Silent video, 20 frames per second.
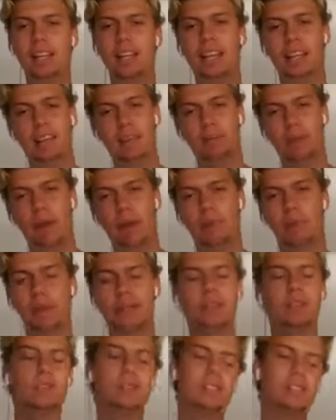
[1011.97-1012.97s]
and then Batman
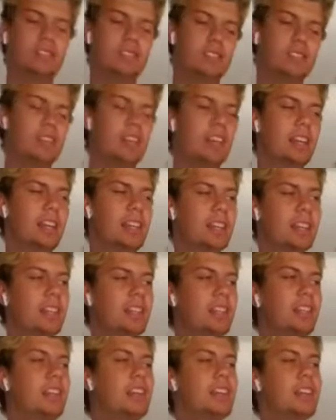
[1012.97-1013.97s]
goes insane
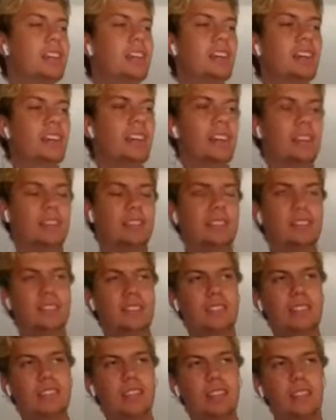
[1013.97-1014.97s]
and like
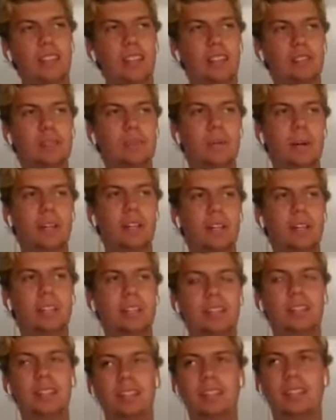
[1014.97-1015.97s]
starts killing
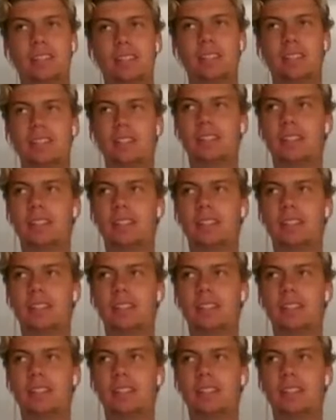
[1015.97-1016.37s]
everybody,